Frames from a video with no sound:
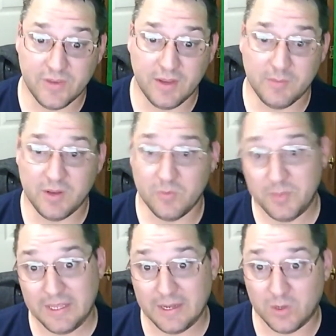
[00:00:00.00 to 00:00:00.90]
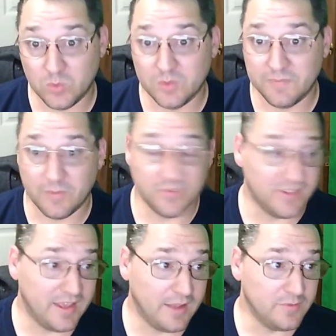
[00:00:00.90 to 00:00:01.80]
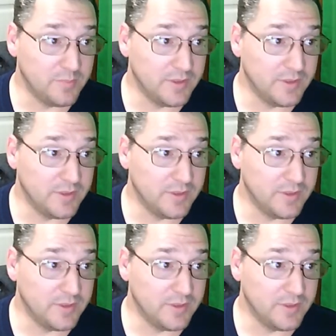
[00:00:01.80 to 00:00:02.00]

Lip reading: I mean, it would be kind of cool if that was the case, but